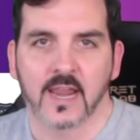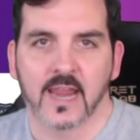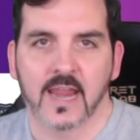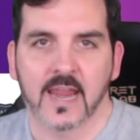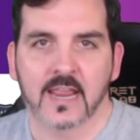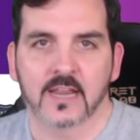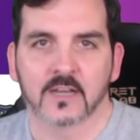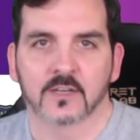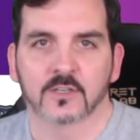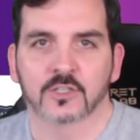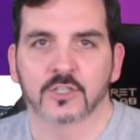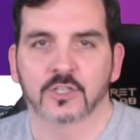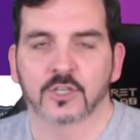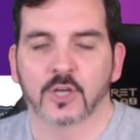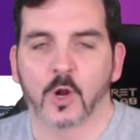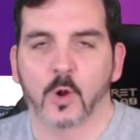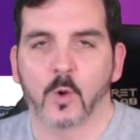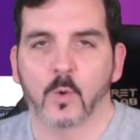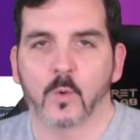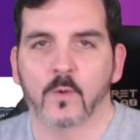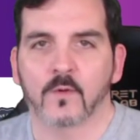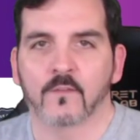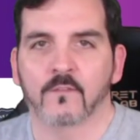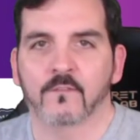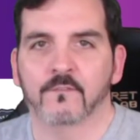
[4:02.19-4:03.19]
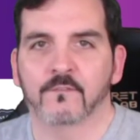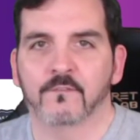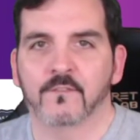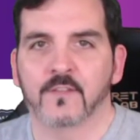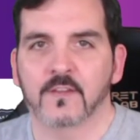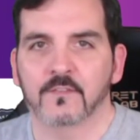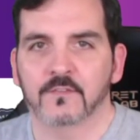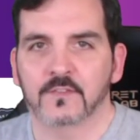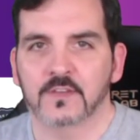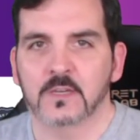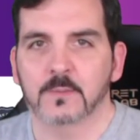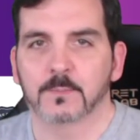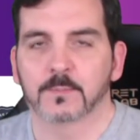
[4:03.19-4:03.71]
and show
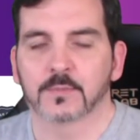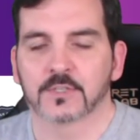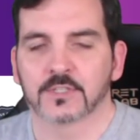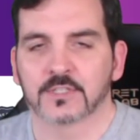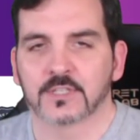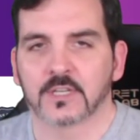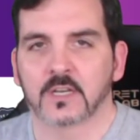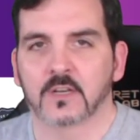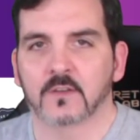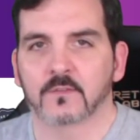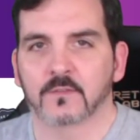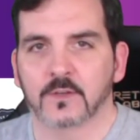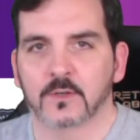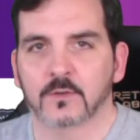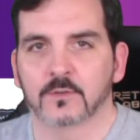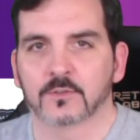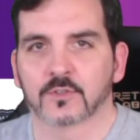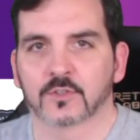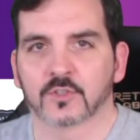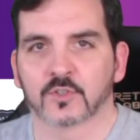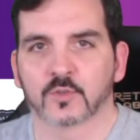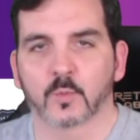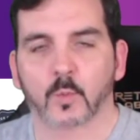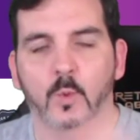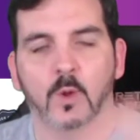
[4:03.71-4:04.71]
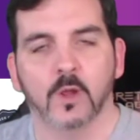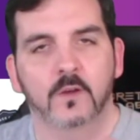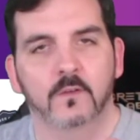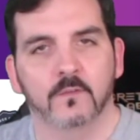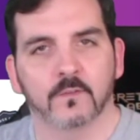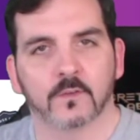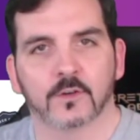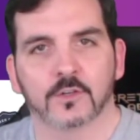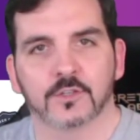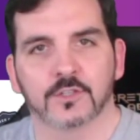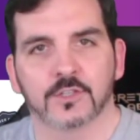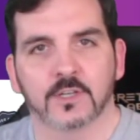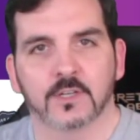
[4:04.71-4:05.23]
50% of users one
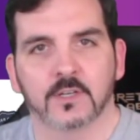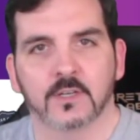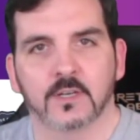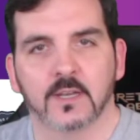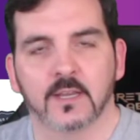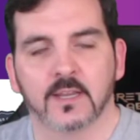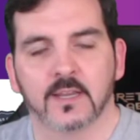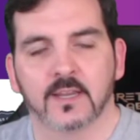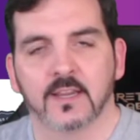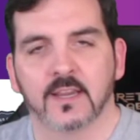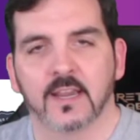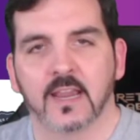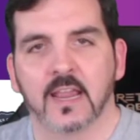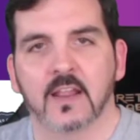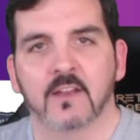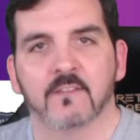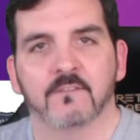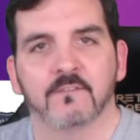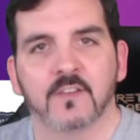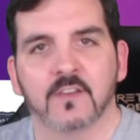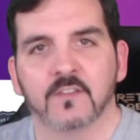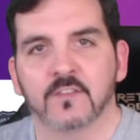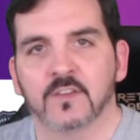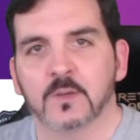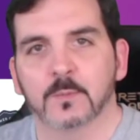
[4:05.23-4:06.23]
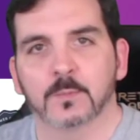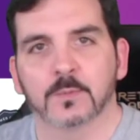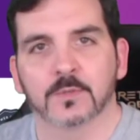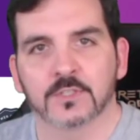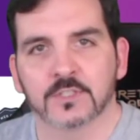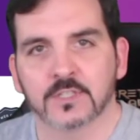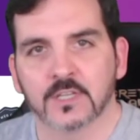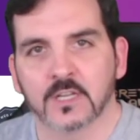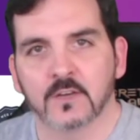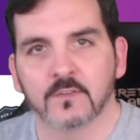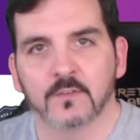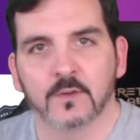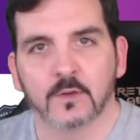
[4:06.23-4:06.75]
version and
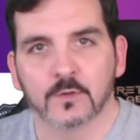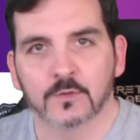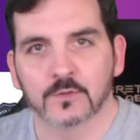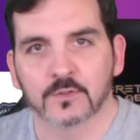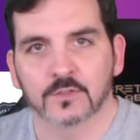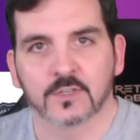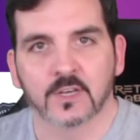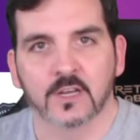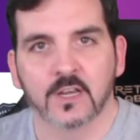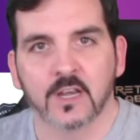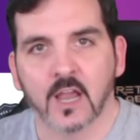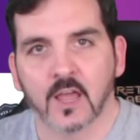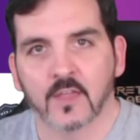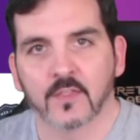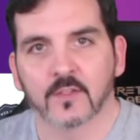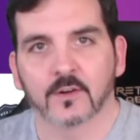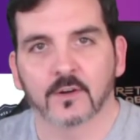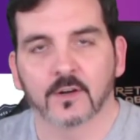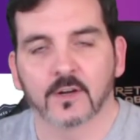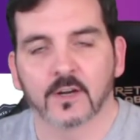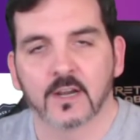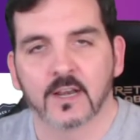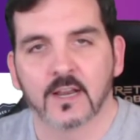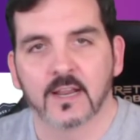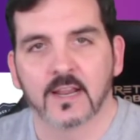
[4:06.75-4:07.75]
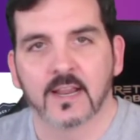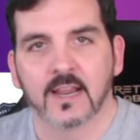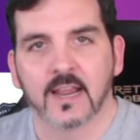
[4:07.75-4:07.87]
50% of users another,